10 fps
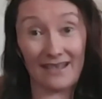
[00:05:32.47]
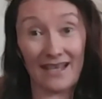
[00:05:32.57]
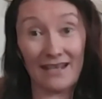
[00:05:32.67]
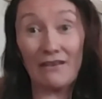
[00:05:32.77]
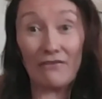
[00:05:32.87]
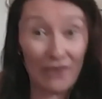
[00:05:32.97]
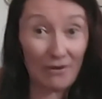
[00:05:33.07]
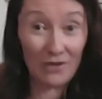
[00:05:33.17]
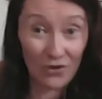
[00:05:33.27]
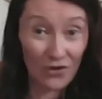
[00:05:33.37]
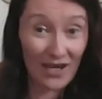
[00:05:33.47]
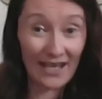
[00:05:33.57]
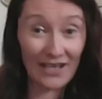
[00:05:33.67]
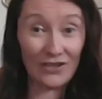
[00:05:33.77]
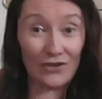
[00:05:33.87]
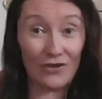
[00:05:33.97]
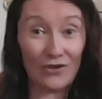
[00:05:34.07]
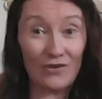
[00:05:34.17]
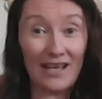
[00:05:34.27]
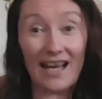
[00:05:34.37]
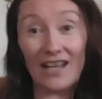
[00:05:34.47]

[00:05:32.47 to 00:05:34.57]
then from your angel,